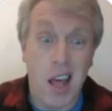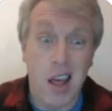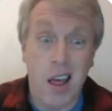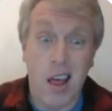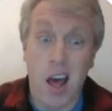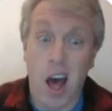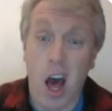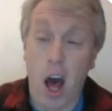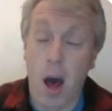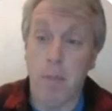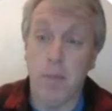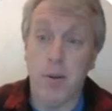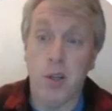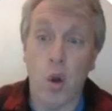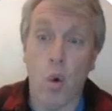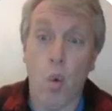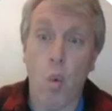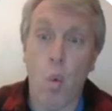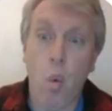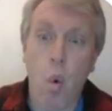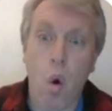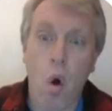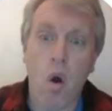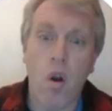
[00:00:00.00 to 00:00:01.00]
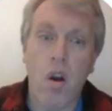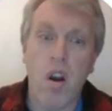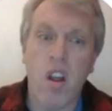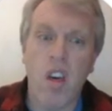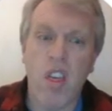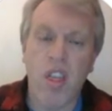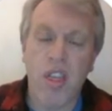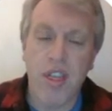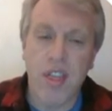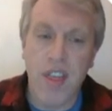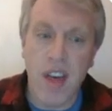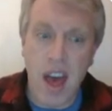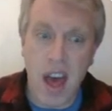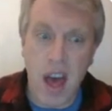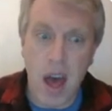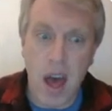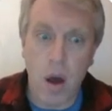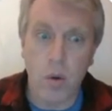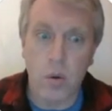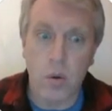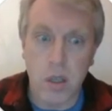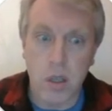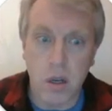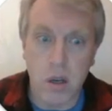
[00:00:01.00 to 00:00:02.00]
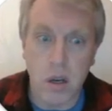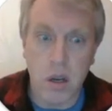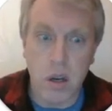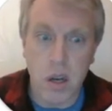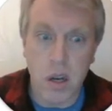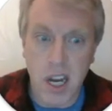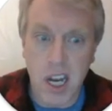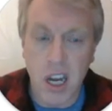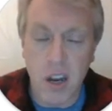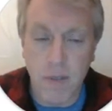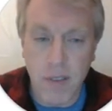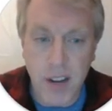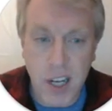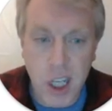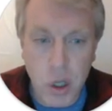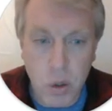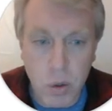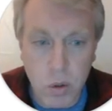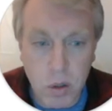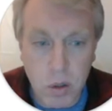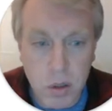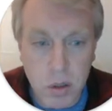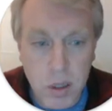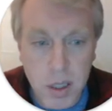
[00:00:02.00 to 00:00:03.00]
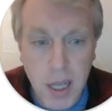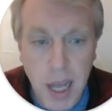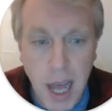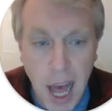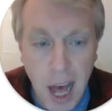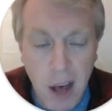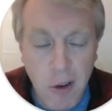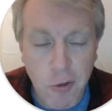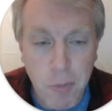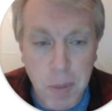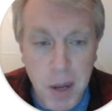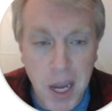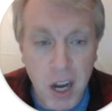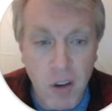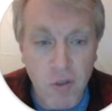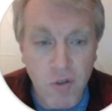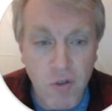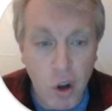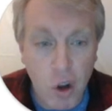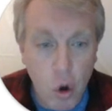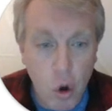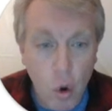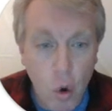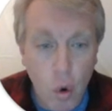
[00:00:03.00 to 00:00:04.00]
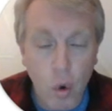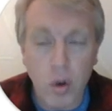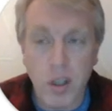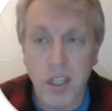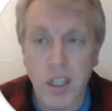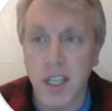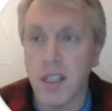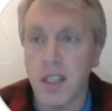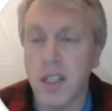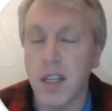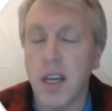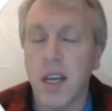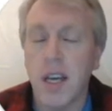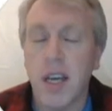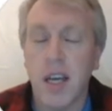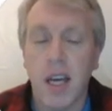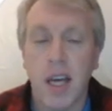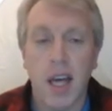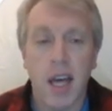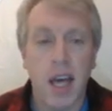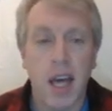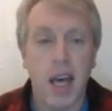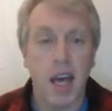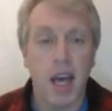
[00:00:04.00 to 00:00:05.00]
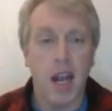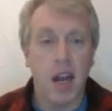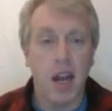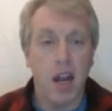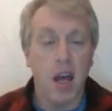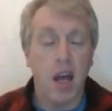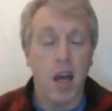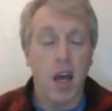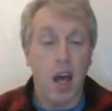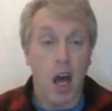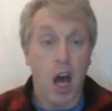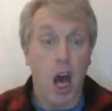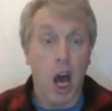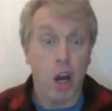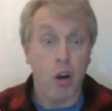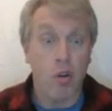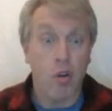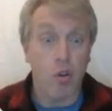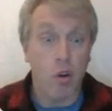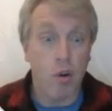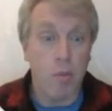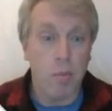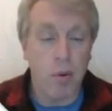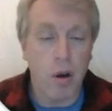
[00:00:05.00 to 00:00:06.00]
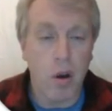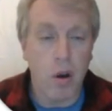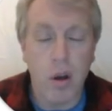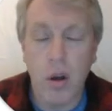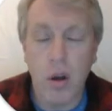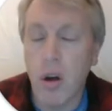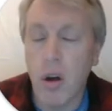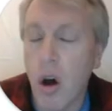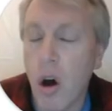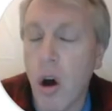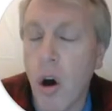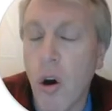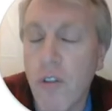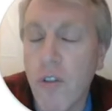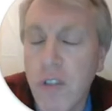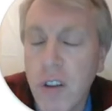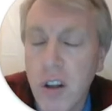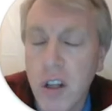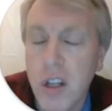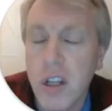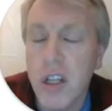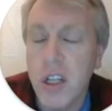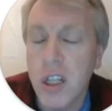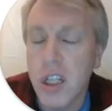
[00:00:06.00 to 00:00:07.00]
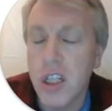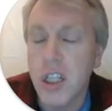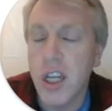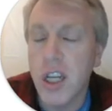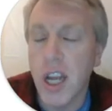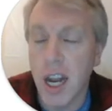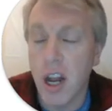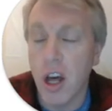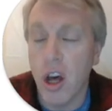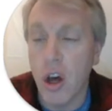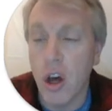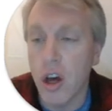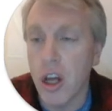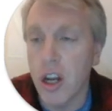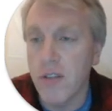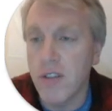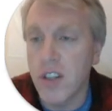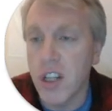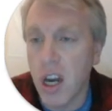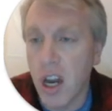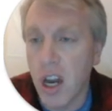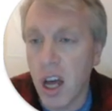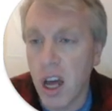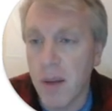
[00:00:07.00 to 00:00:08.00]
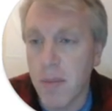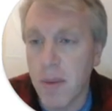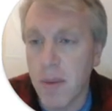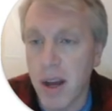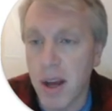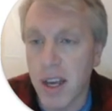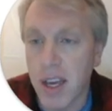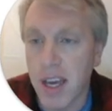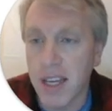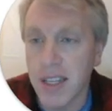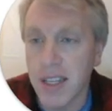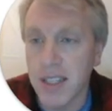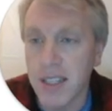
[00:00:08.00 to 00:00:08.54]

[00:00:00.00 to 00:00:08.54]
Up to 1,000 individuals have been recorded in a herd of Gelada monkeys.